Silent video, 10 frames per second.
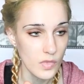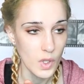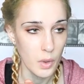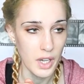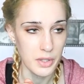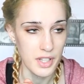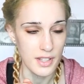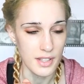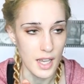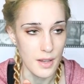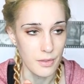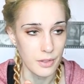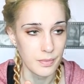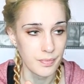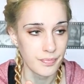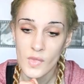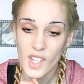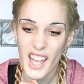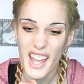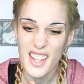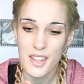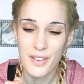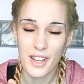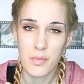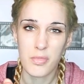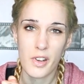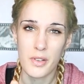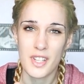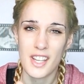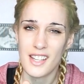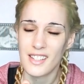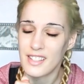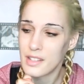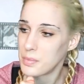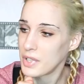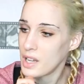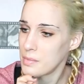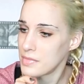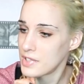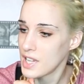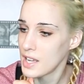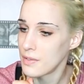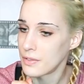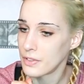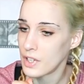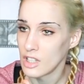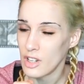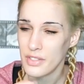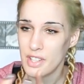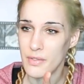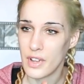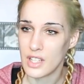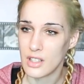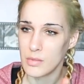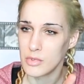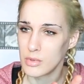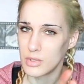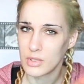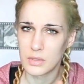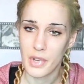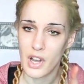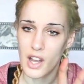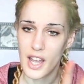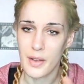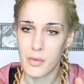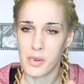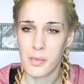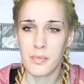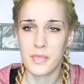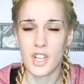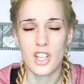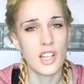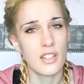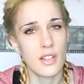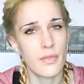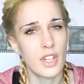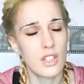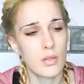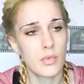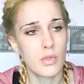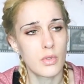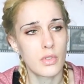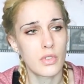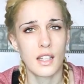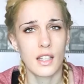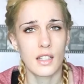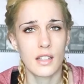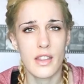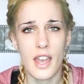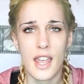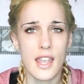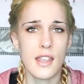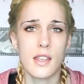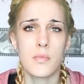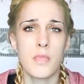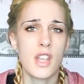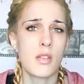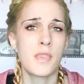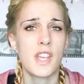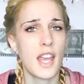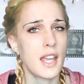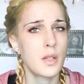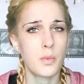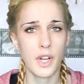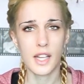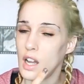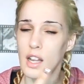What else is safe? I hate the fact that protein has become safe. Obviously vegetables, but I have a problem digesting vegetables. They make me gain weight.